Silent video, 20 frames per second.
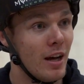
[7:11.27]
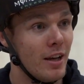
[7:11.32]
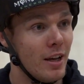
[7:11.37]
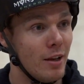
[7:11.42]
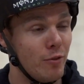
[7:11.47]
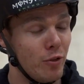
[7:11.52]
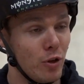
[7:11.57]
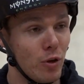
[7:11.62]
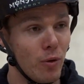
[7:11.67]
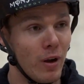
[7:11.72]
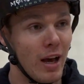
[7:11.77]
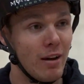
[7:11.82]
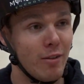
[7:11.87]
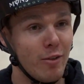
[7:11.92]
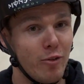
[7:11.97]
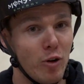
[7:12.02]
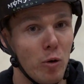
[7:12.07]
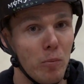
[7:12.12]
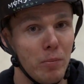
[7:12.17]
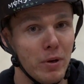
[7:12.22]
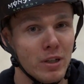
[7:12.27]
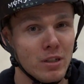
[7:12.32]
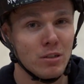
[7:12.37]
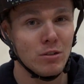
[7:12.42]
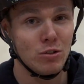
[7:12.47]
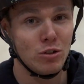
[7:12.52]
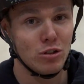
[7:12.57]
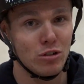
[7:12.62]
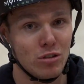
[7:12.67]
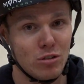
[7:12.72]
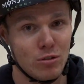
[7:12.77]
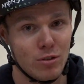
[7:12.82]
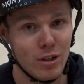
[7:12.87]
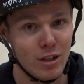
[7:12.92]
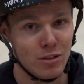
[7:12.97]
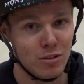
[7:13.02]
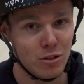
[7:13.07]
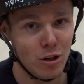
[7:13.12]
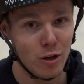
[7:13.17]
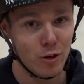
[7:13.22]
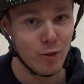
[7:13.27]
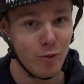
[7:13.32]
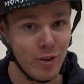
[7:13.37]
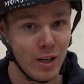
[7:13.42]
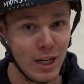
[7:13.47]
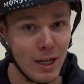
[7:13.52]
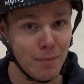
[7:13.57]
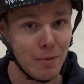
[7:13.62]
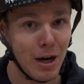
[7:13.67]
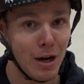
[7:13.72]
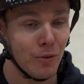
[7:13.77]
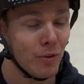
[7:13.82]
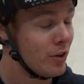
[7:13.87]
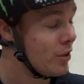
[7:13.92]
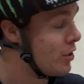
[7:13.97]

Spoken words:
If you don't have a foam pit, just start to feeling them out.